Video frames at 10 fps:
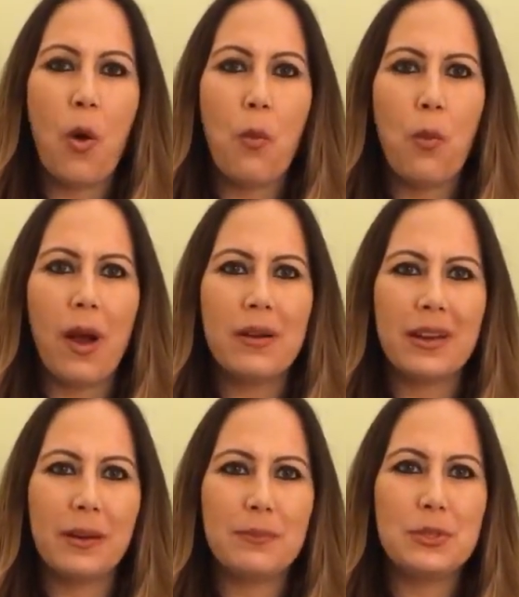
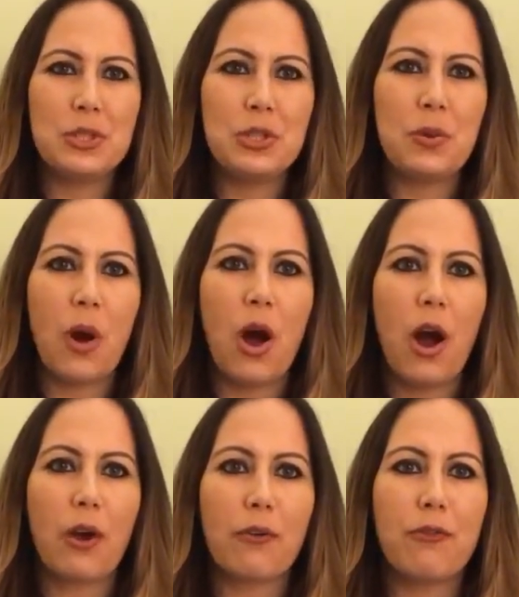Welcome to
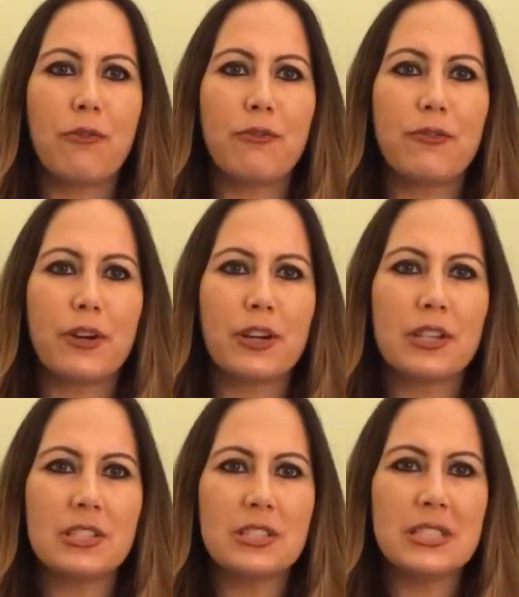our
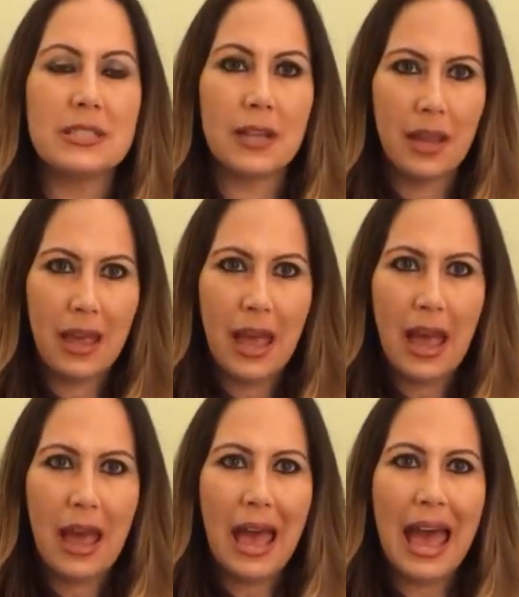first
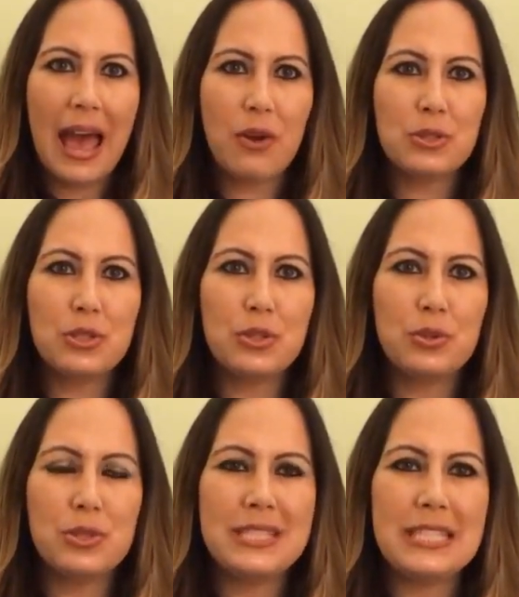
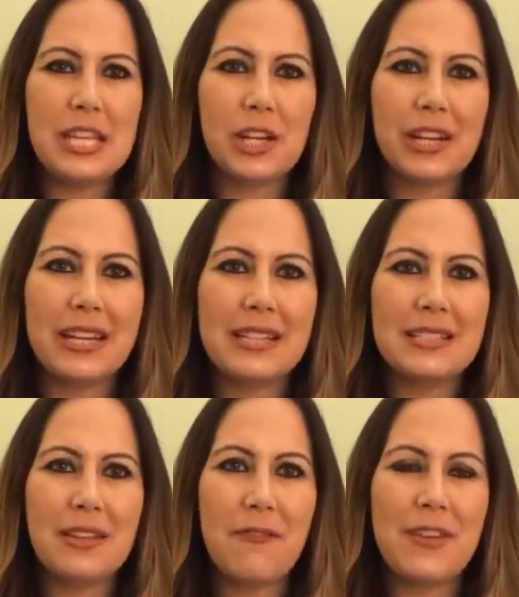how-to
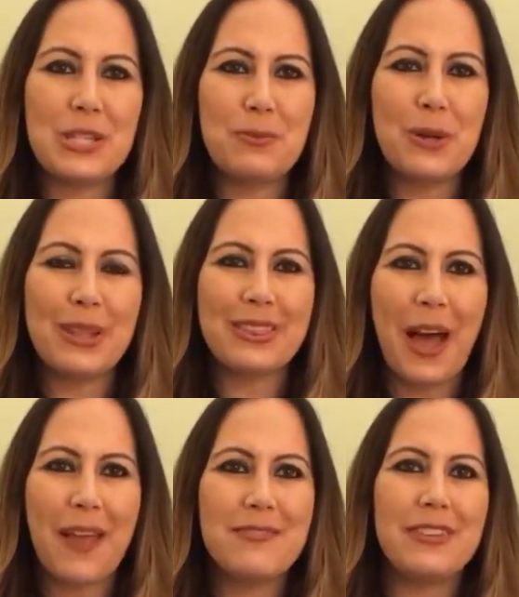series Facebook
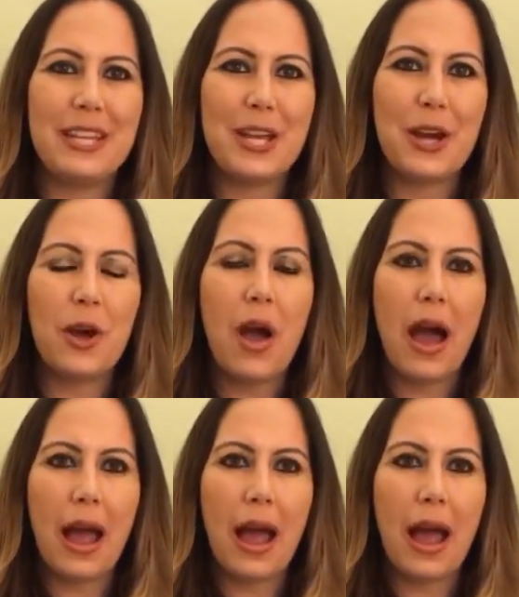Live video.